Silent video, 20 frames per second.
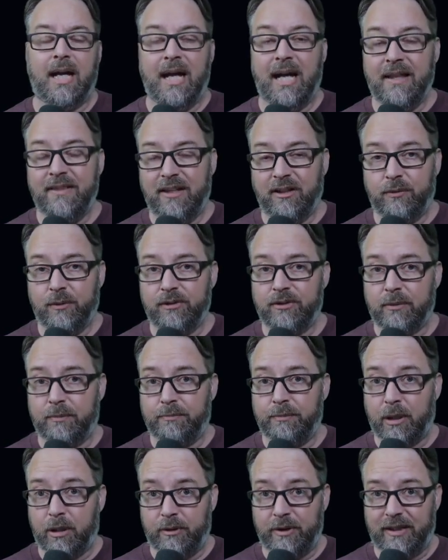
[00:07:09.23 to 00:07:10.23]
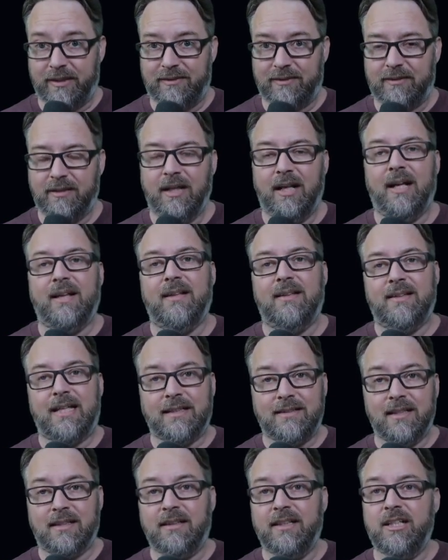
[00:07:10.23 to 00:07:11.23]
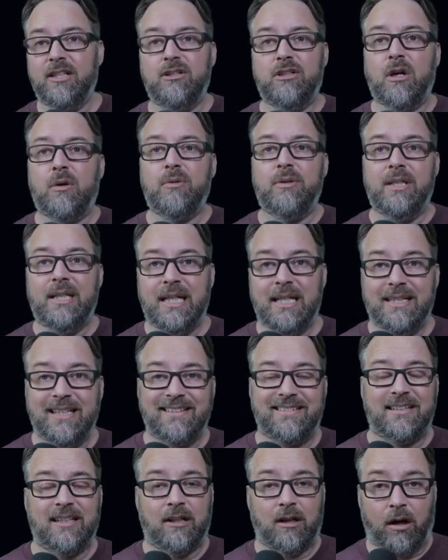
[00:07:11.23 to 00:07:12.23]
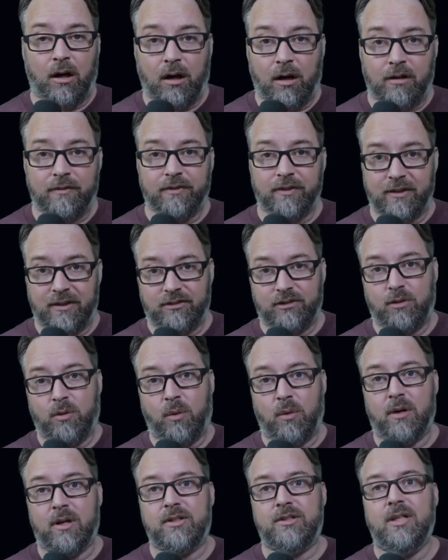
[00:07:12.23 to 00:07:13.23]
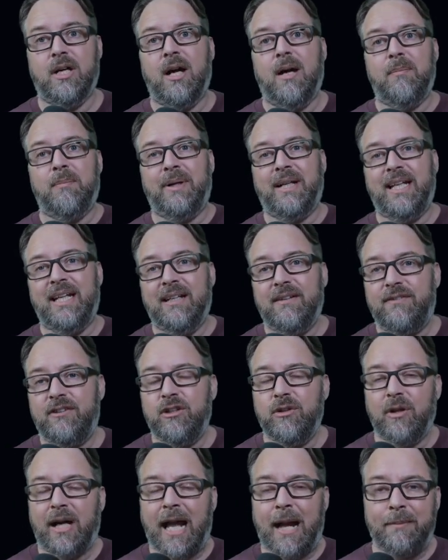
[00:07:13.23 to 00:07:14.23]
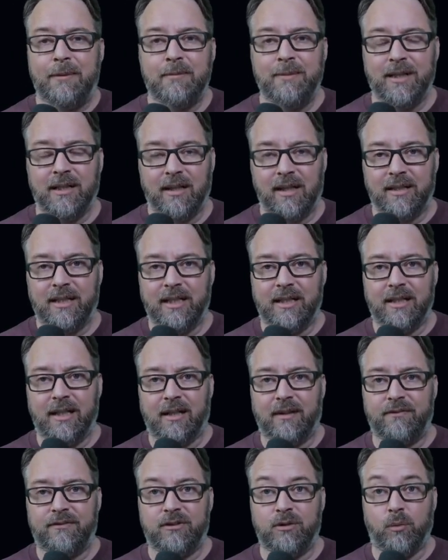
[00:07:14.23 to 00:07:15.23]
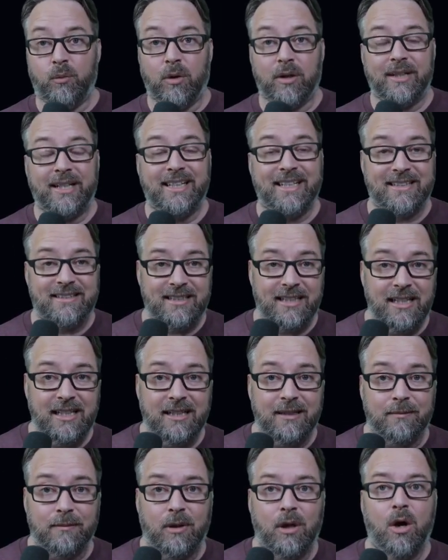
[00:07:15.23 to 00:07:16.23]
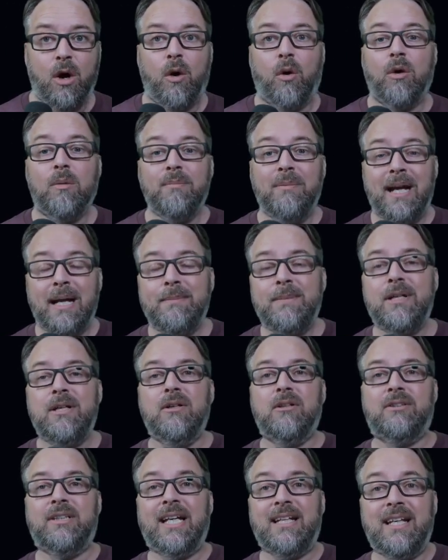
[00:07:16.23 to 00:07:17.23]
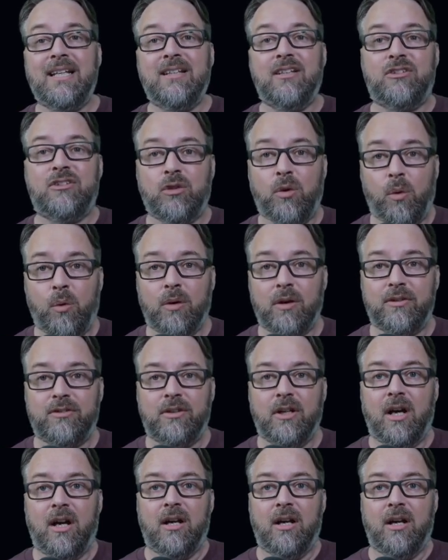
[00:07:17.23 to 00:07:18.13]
And this one's a bonus. Technically, you don't need this at all for this course, but if you happen to be lucky enough to work in a team, or maybe you're taking this course